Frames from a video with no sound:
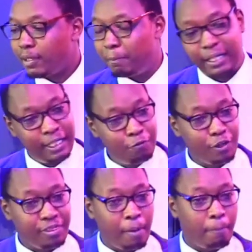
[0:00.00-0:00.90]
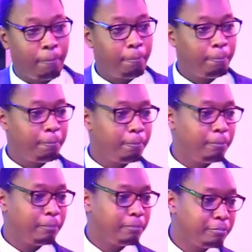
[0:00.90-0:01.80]
but live with them.
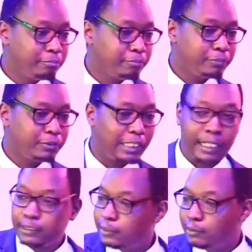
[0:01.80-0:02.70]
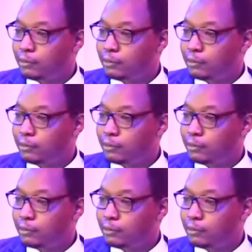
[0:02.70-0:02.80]
Start